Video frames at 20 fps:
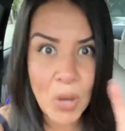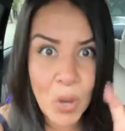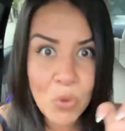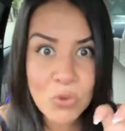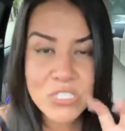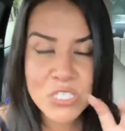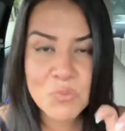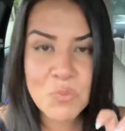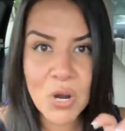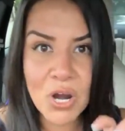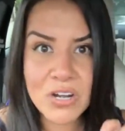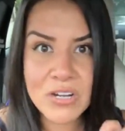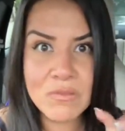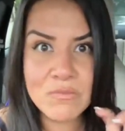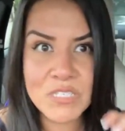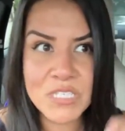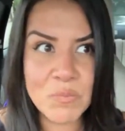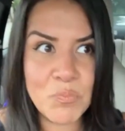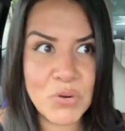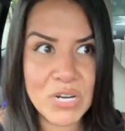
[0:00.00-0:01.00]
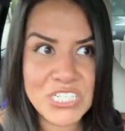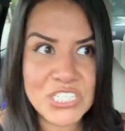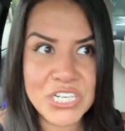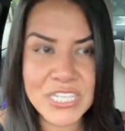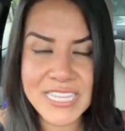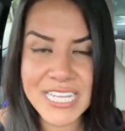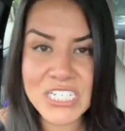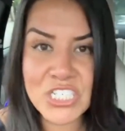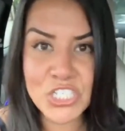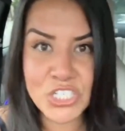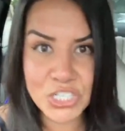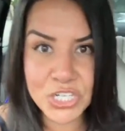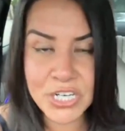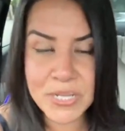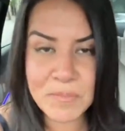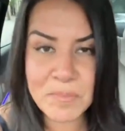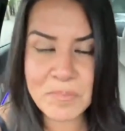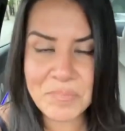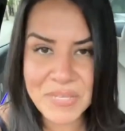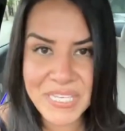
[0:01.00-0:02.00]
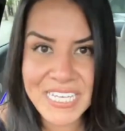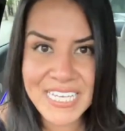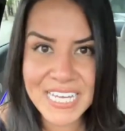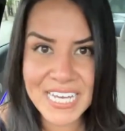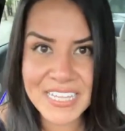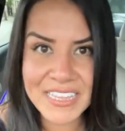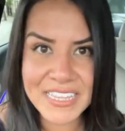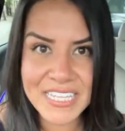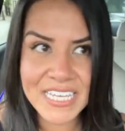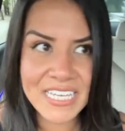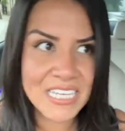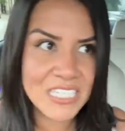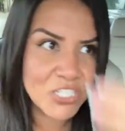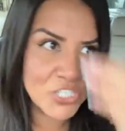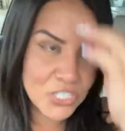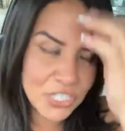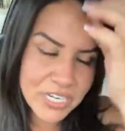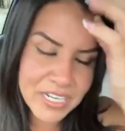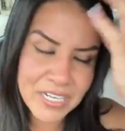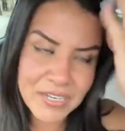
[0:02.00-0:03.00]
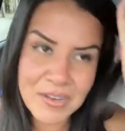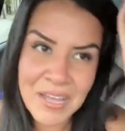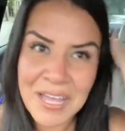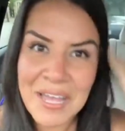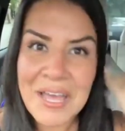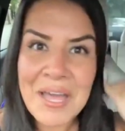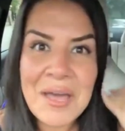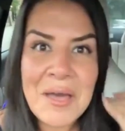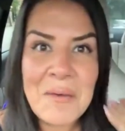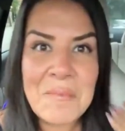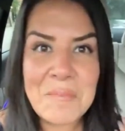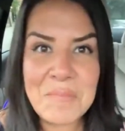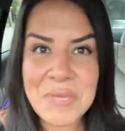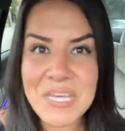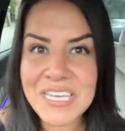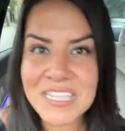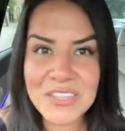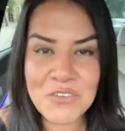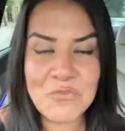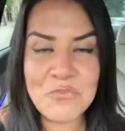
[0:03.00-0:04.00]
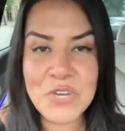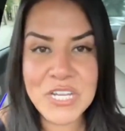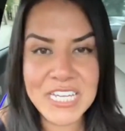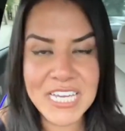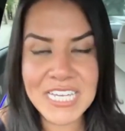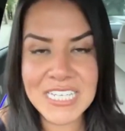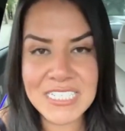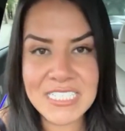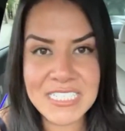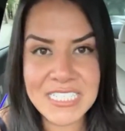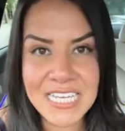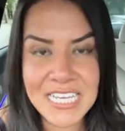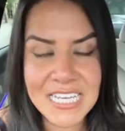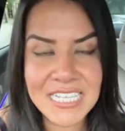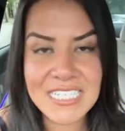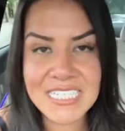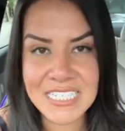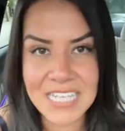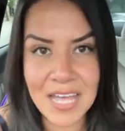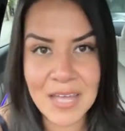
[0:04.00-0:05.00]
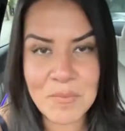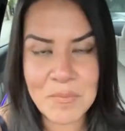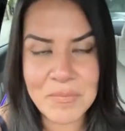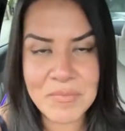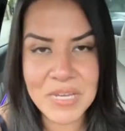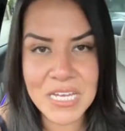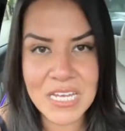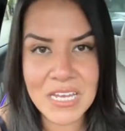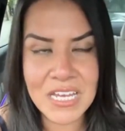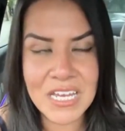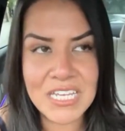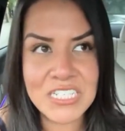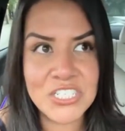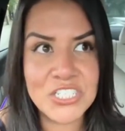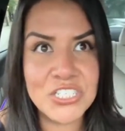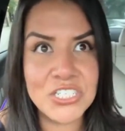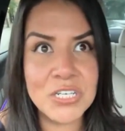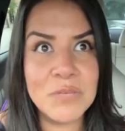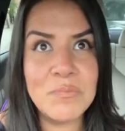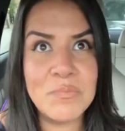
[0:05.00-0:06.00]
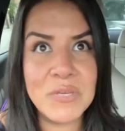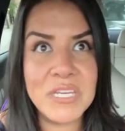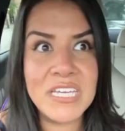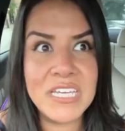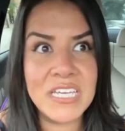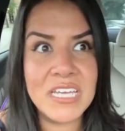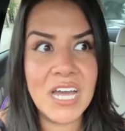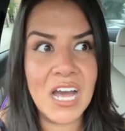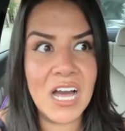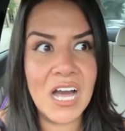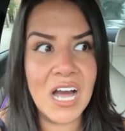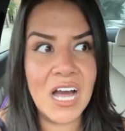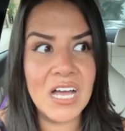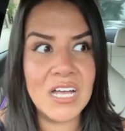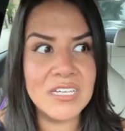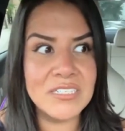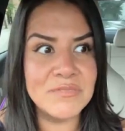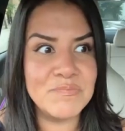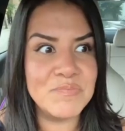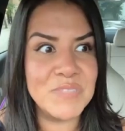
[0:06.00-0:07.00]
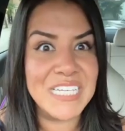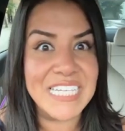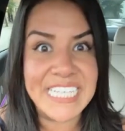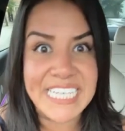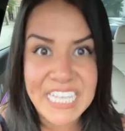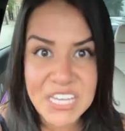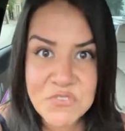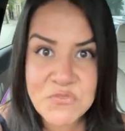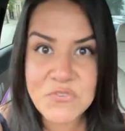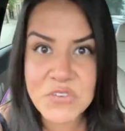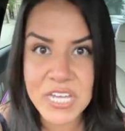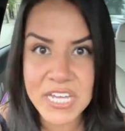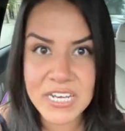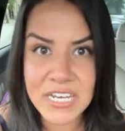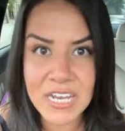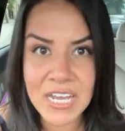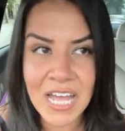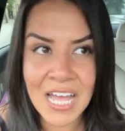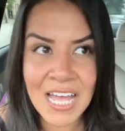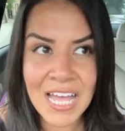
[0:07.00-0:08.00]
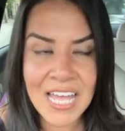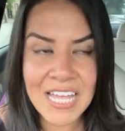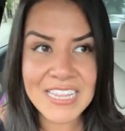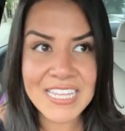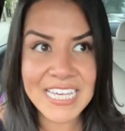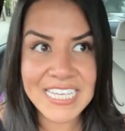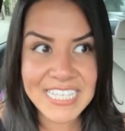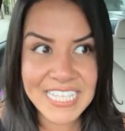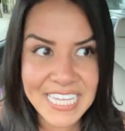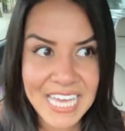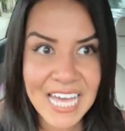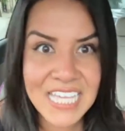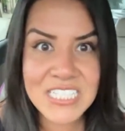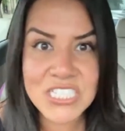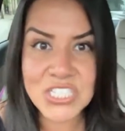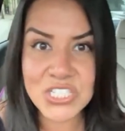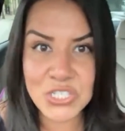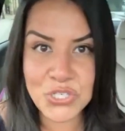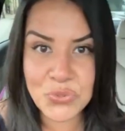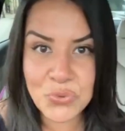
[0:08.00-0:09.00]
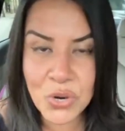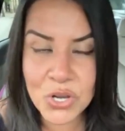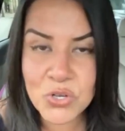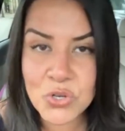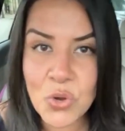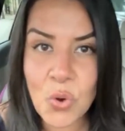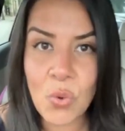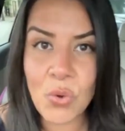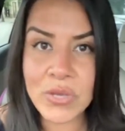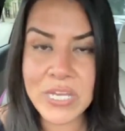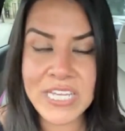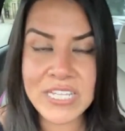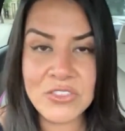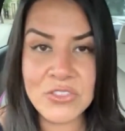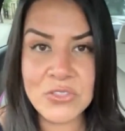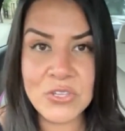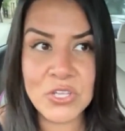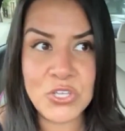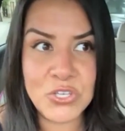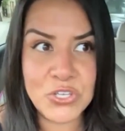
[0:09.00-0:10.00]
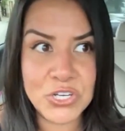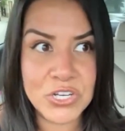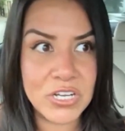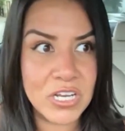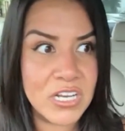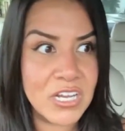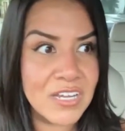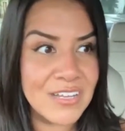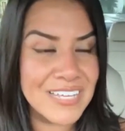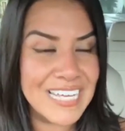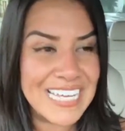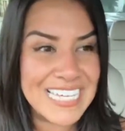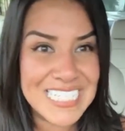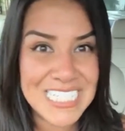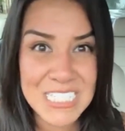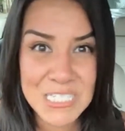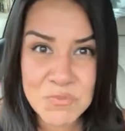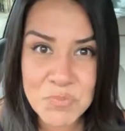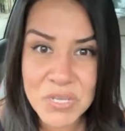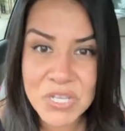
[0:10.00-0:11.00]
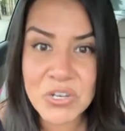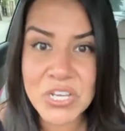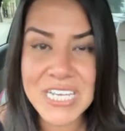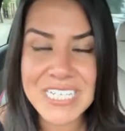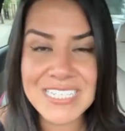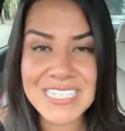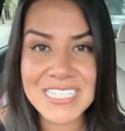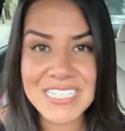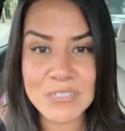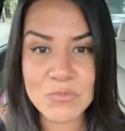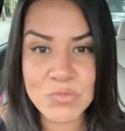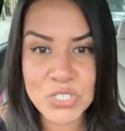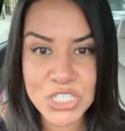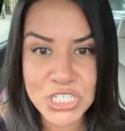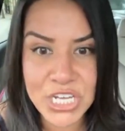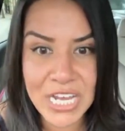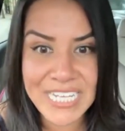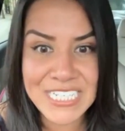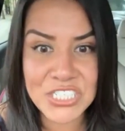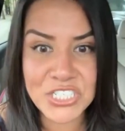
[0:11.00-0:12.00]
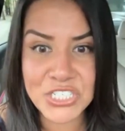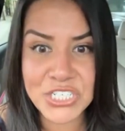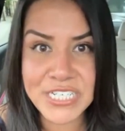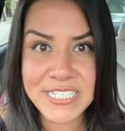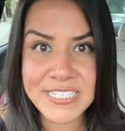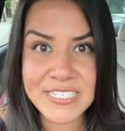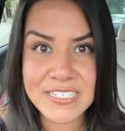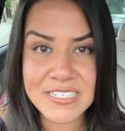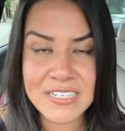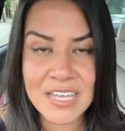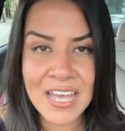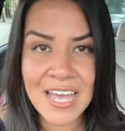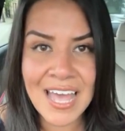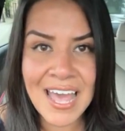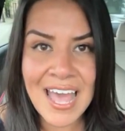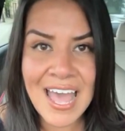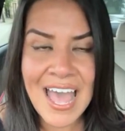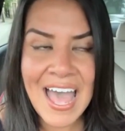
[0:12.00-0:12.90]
postpartum depression. That shouldn't be a thing. It shouldn't be in the freaking DSM. It should be a given. Like, yes, you're gonna experience some changes,